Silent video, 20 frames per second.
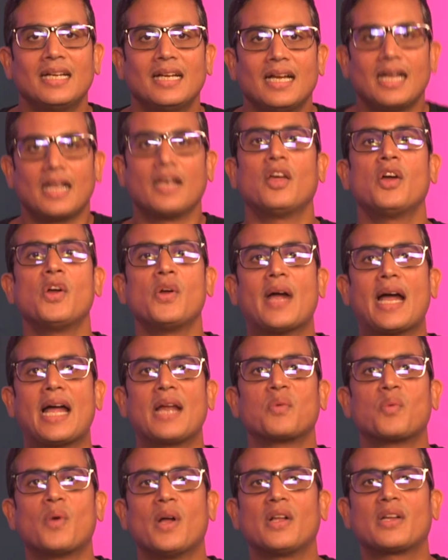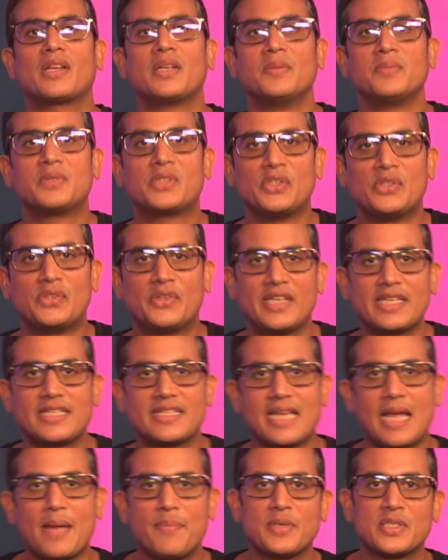Hello and welcome to
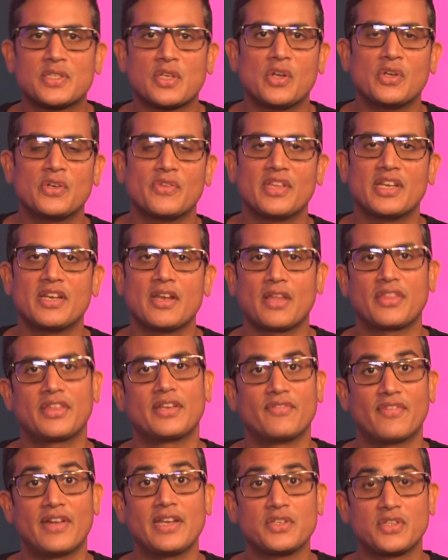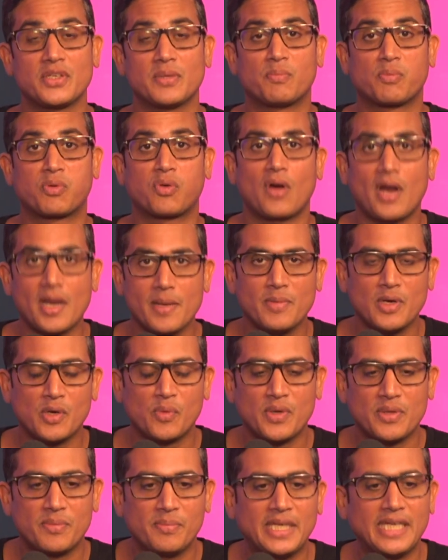this episode of the Nothing Ventured Primer
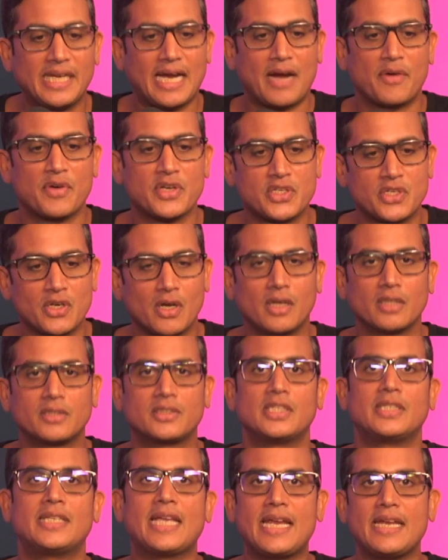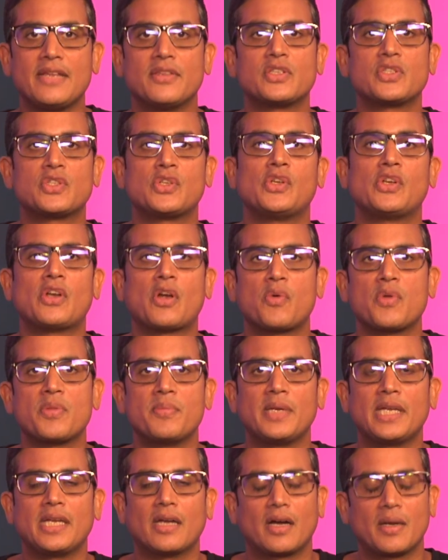with me, Arish Shah. Today in the studio with
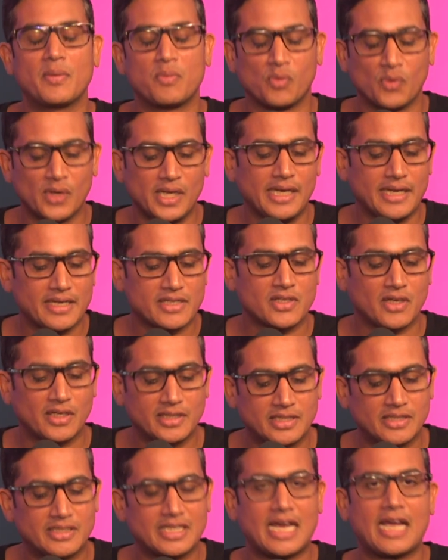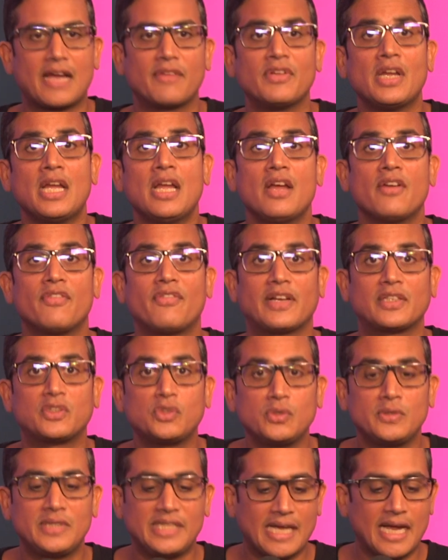me, I'm really excited to have
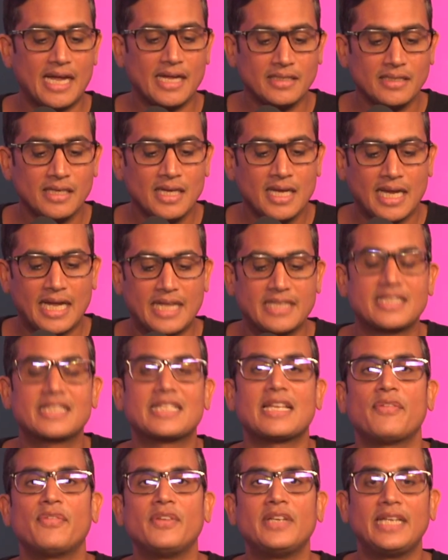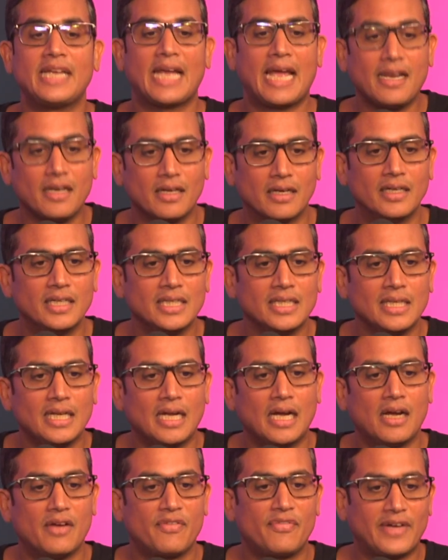Fatou Diagne and Stephanie Heller.
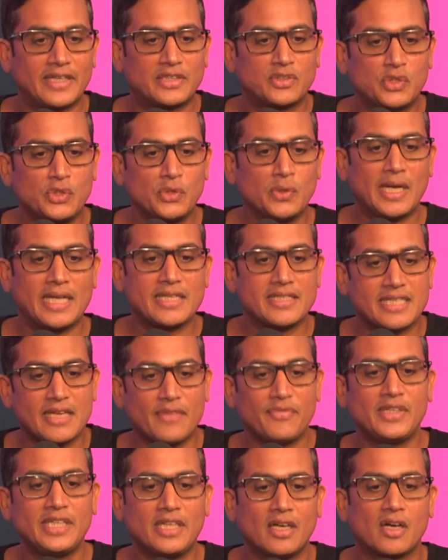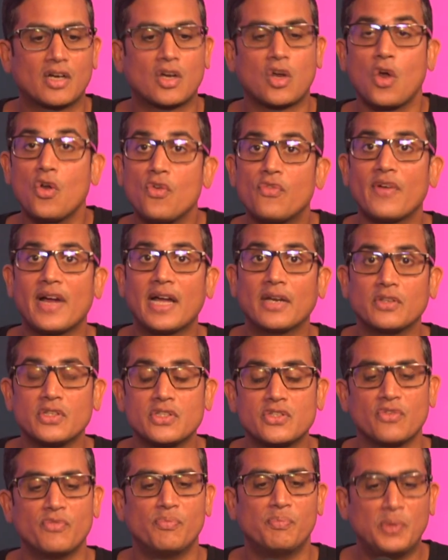Fatou and Stephanie are
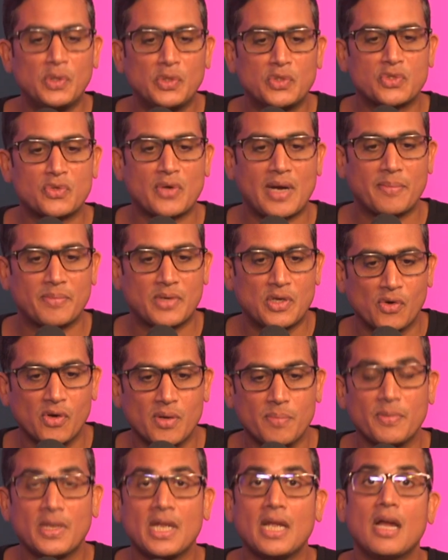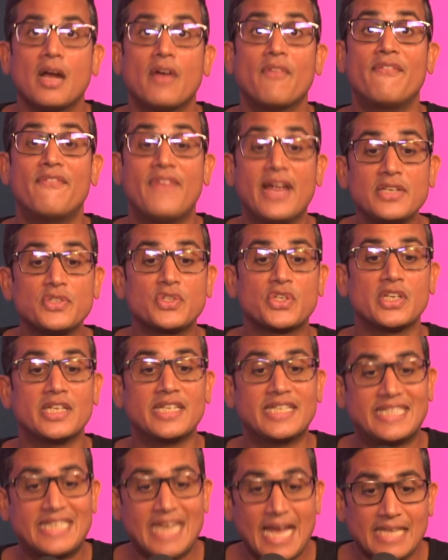co-founders of Bootstrap Europe, a venture
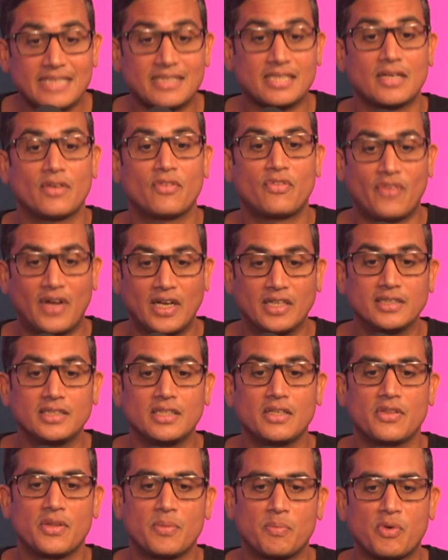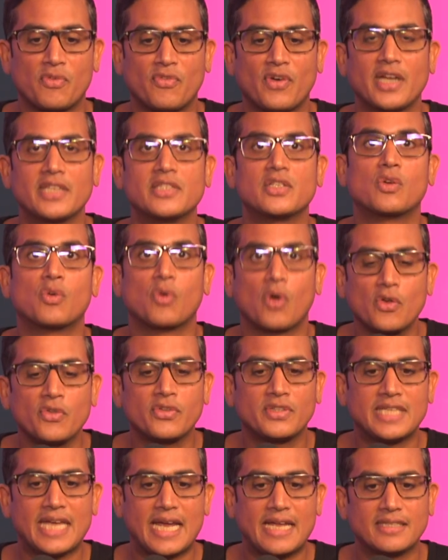debt fund that provides
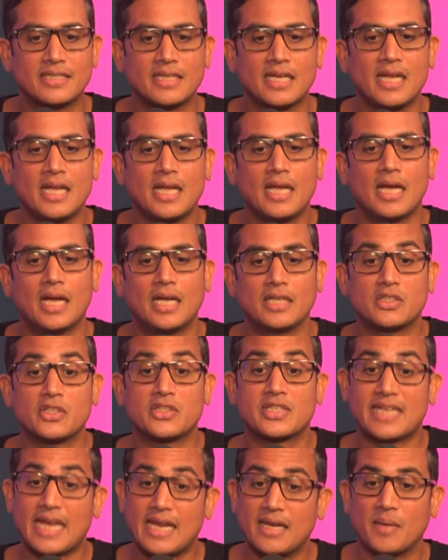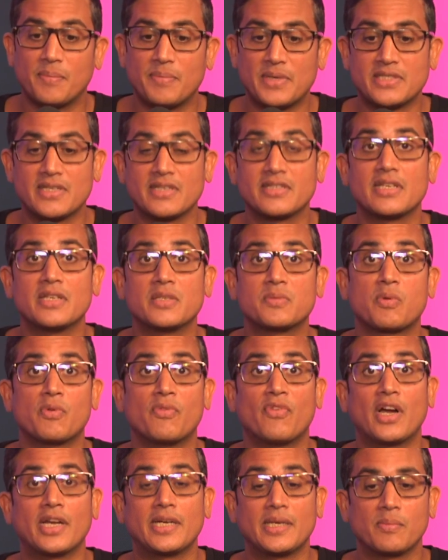growth debt to scale up businesses,
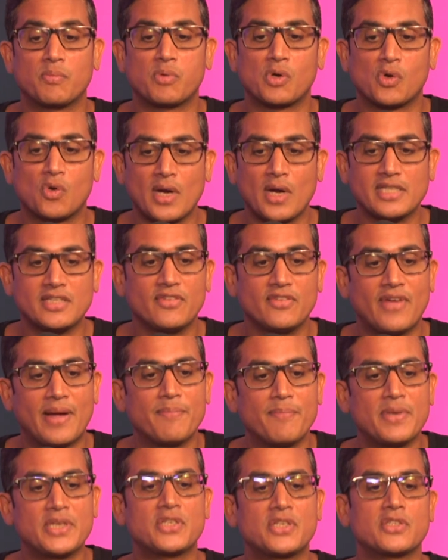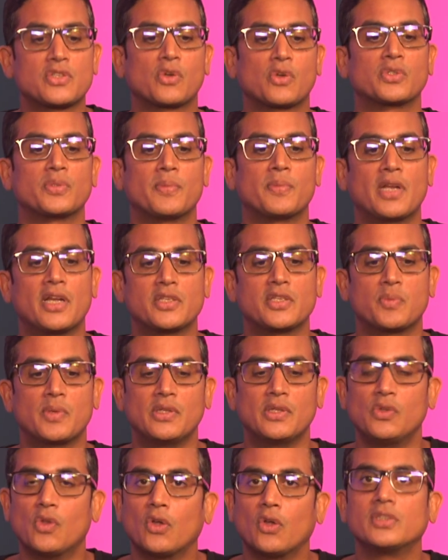providing progressive, ambitious entrepreneurs with
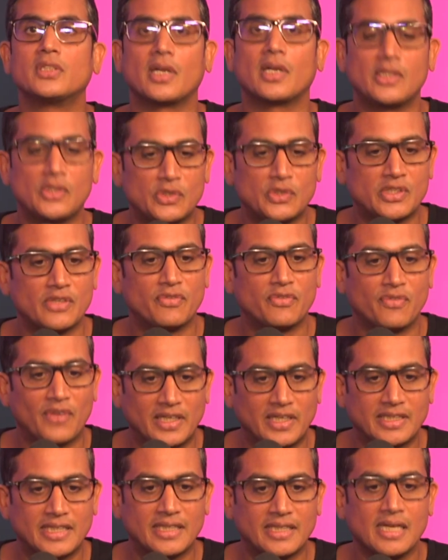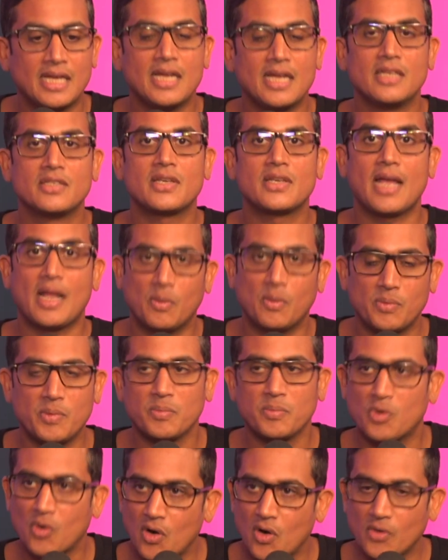non-dilutive funding to help
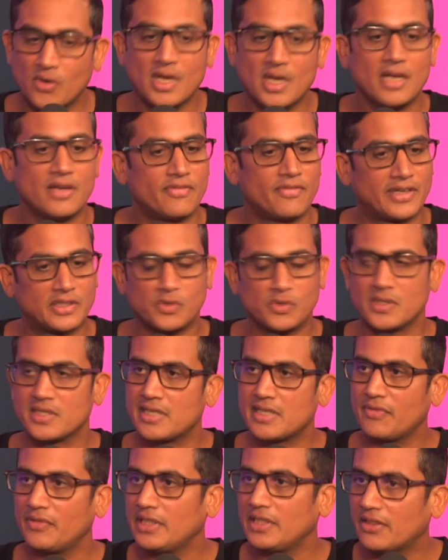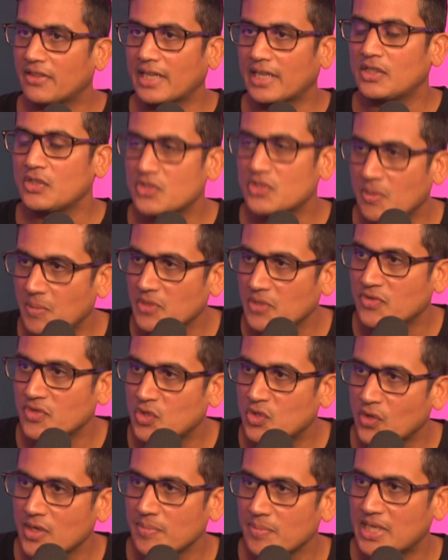them grow. Fatou and Stephanie, thank you so much for
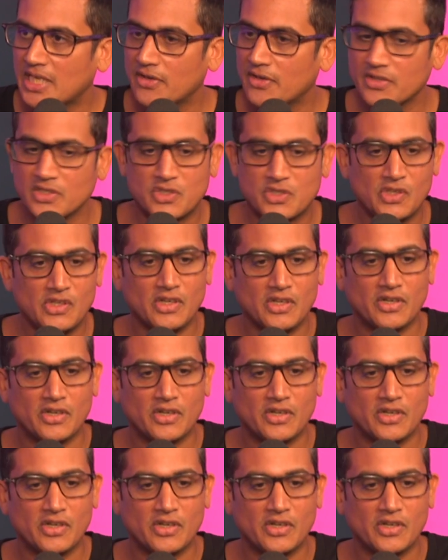joining me here in the studio.